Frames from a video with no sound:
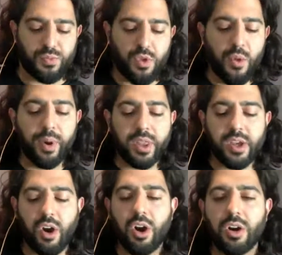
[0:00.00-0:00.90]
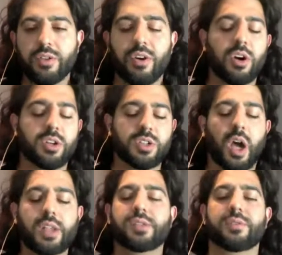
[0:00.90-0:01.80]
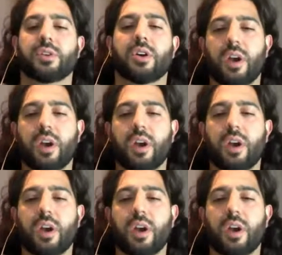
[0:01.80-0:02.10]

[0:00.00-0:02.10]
But there are